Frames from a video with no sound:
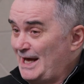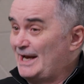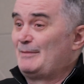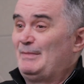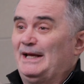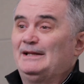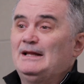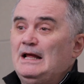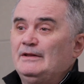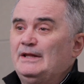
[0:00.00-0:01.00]
that I
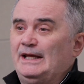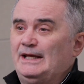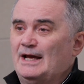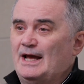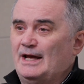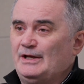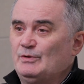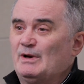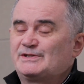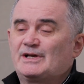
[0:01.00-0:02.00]
mean the
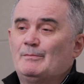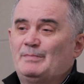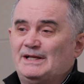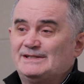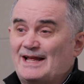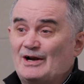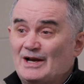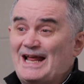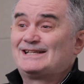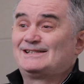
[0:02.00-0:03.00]
US companies that are
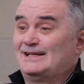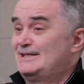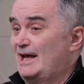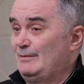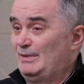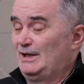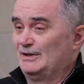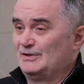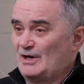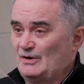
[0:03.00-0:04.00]
less than $10
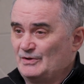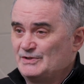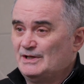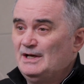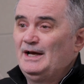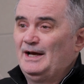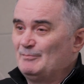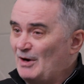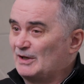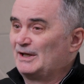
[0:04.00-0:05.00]
billion
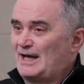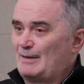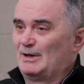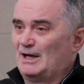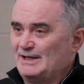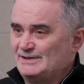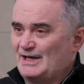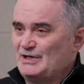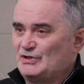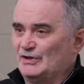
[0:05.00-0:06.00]
in market
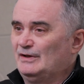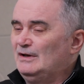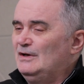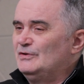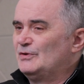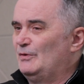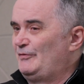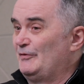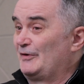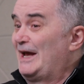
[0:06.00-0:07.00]
capitalization. So
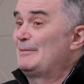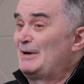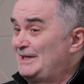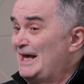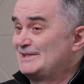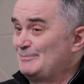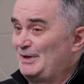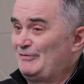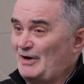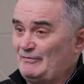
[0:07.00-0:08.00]
if you forget about the
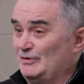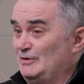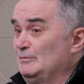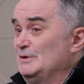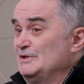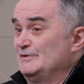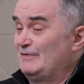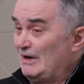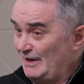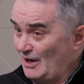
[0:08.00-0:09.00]
S&P 500, which is
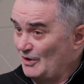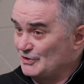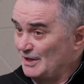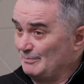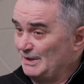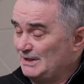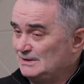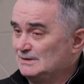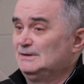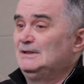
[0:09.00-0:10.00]
very large
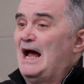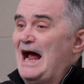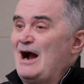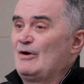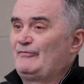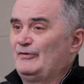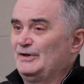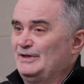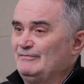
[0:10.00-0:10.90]
companies, our fund